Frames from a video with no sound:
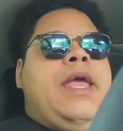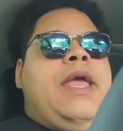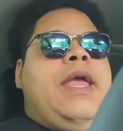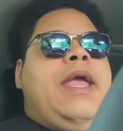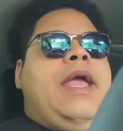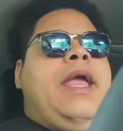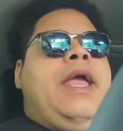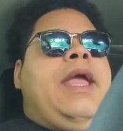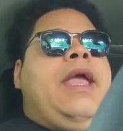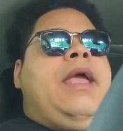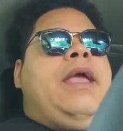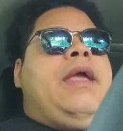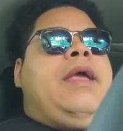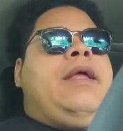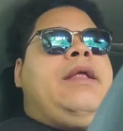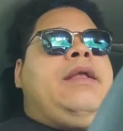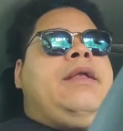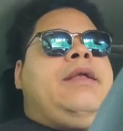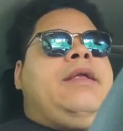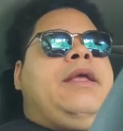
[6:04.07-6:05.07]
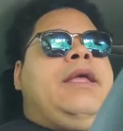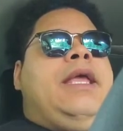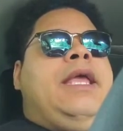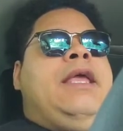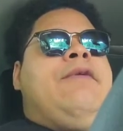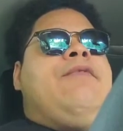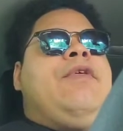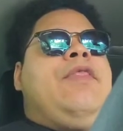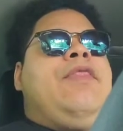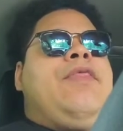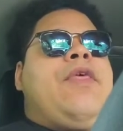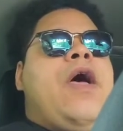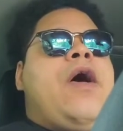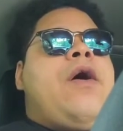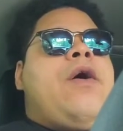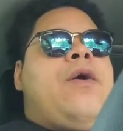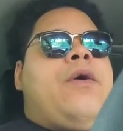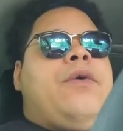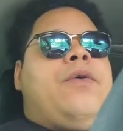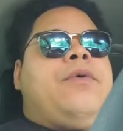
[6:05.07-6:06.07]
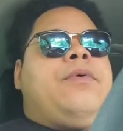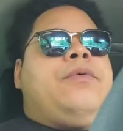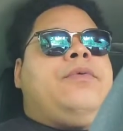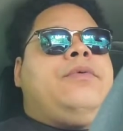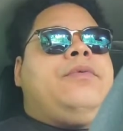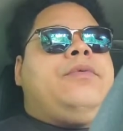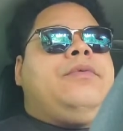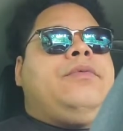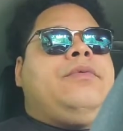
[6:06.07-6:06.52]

And even though